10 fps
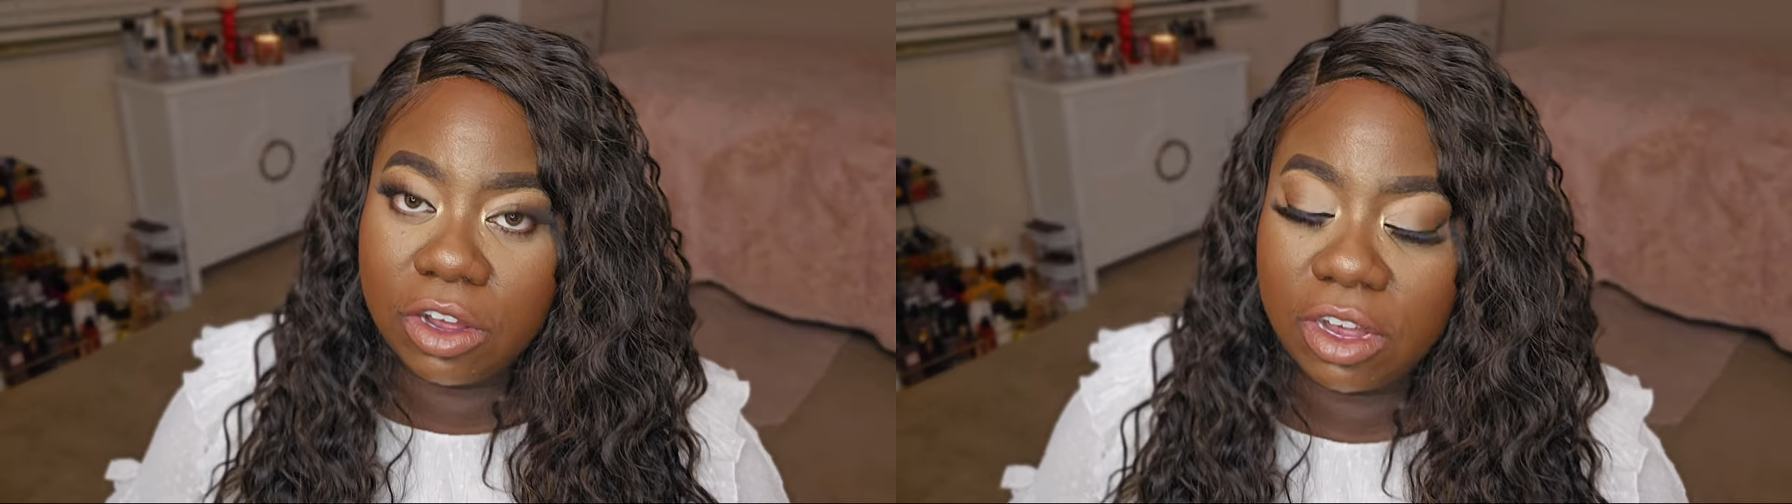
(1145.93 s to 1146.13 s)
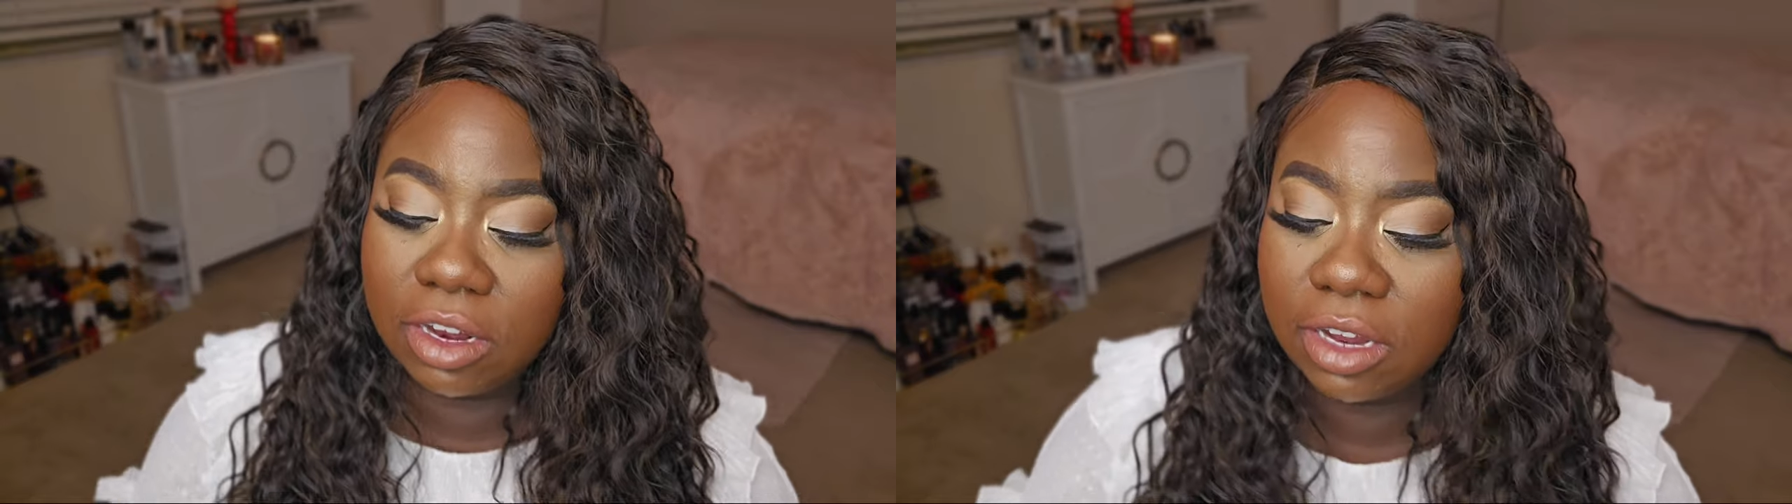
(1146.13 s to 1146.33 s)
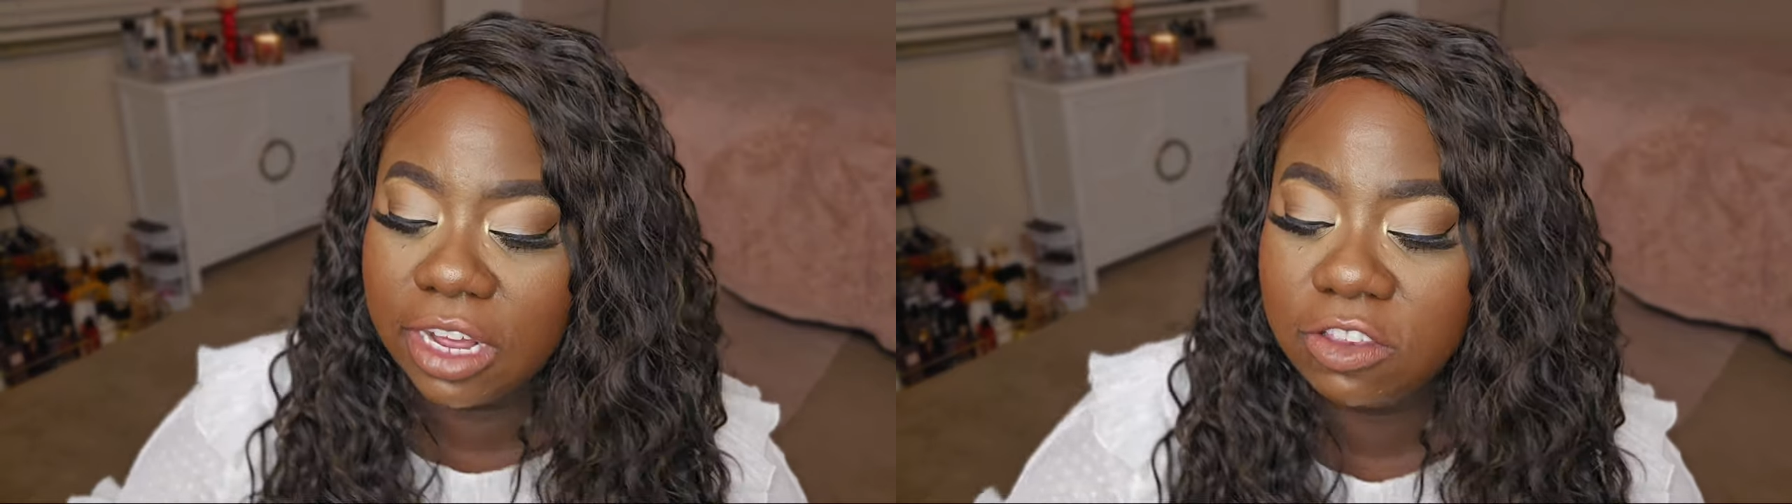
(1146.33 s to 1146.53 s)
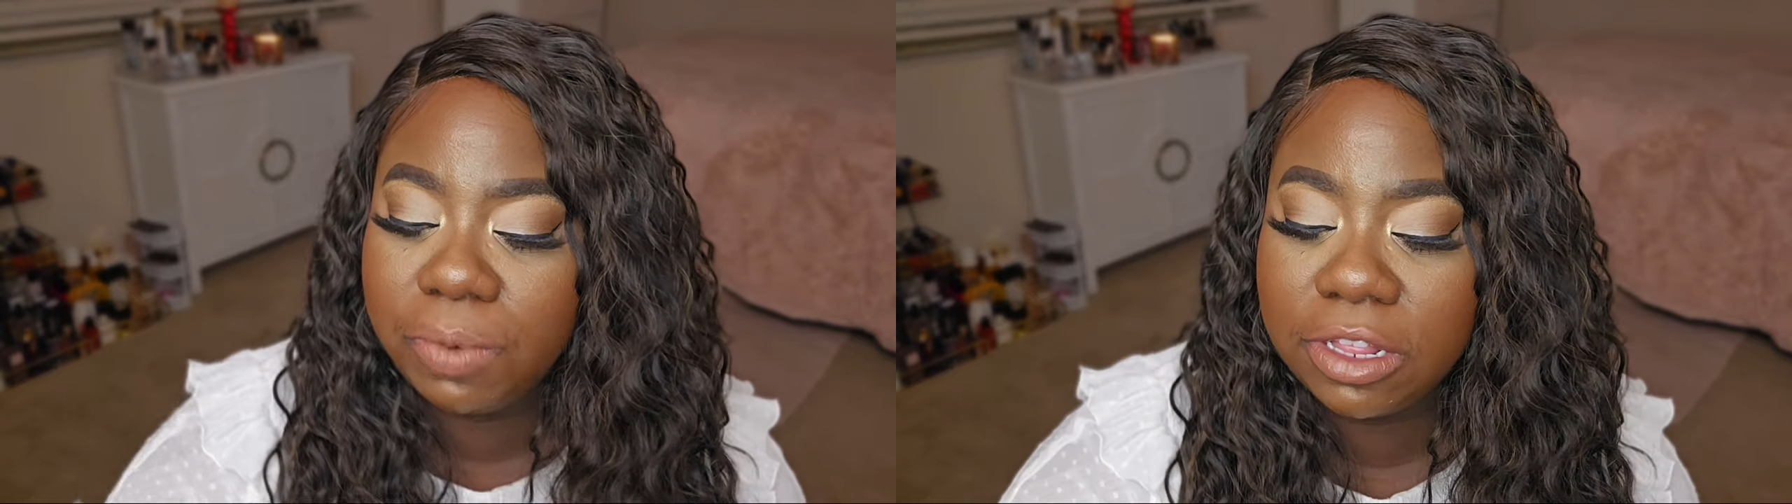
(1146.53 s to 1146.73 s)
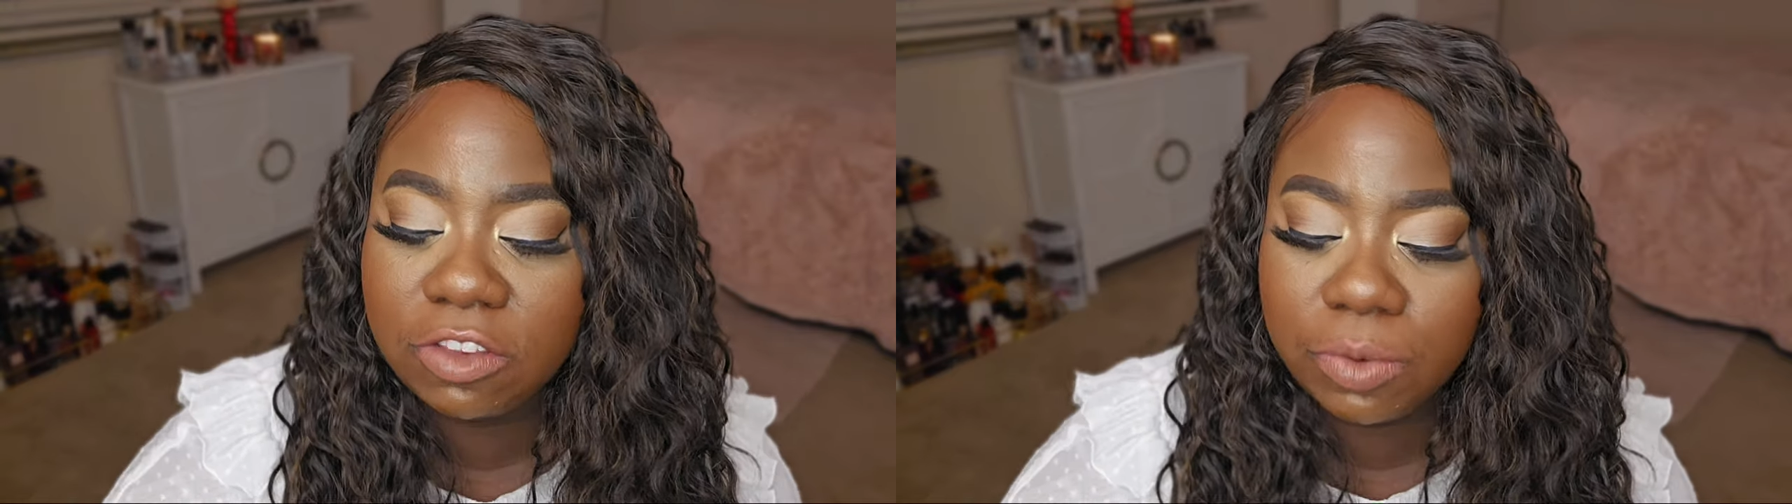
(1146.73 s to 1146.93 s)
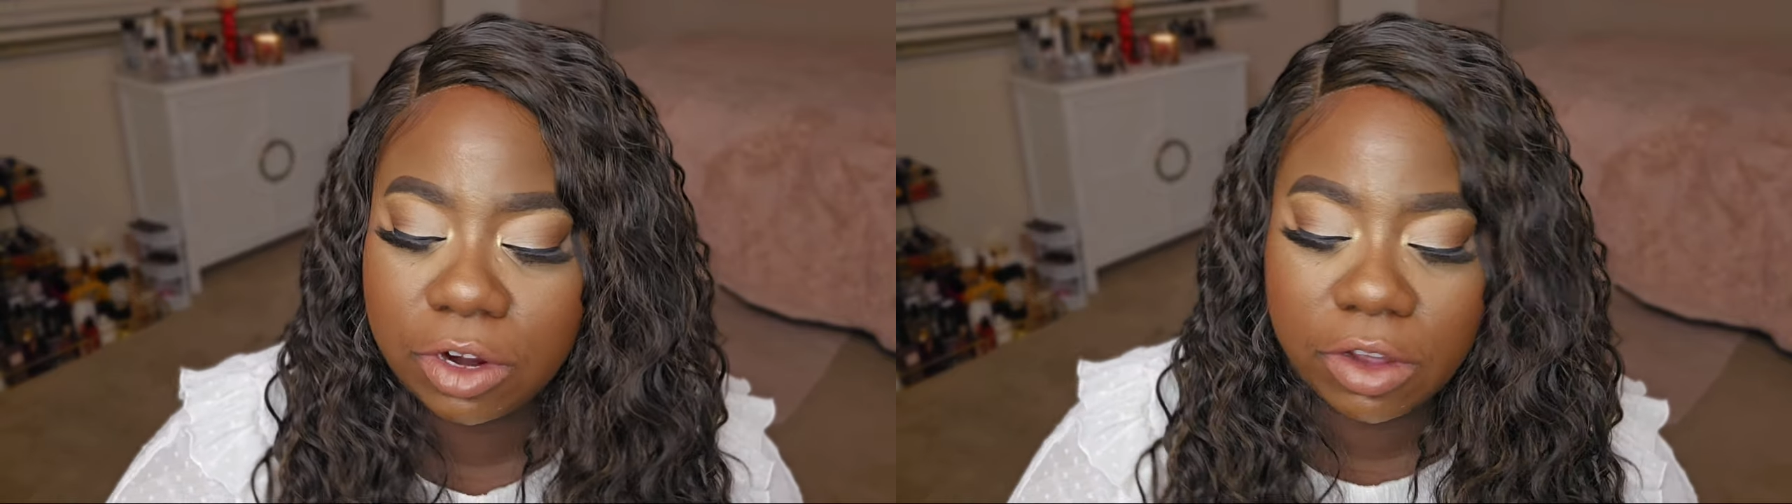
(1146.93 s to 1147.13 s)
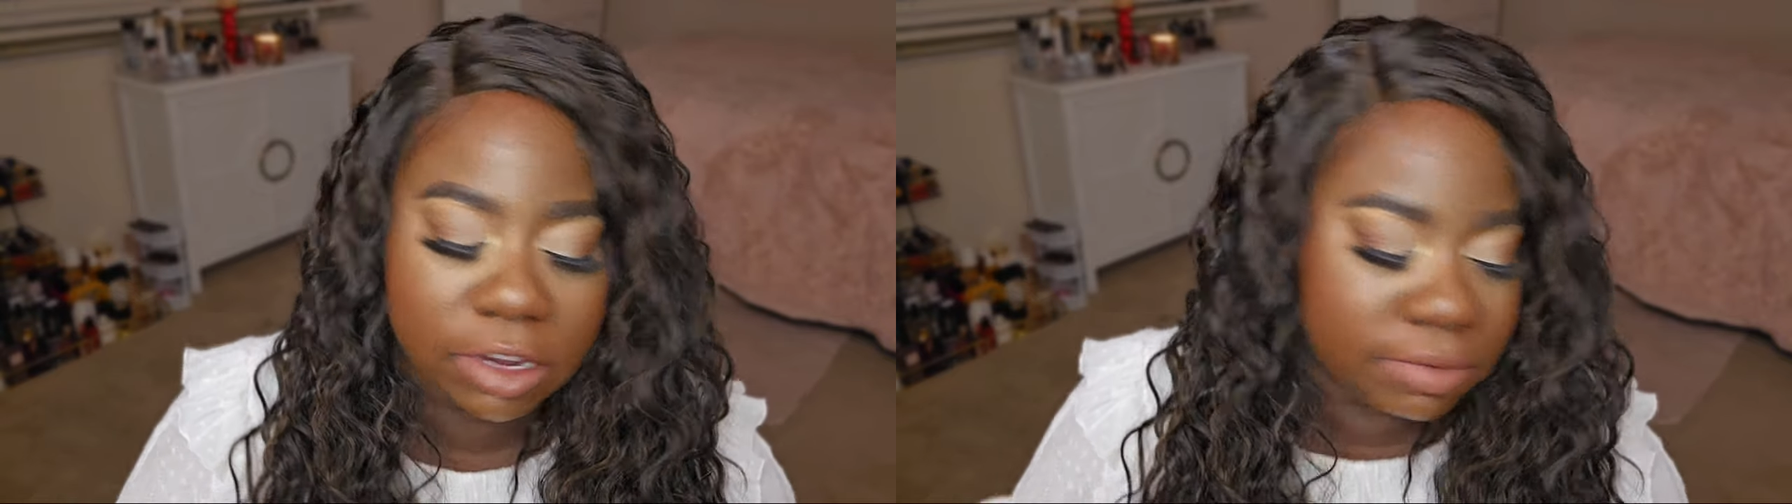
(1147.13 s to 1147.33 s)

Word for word: on. Let's spray this one on.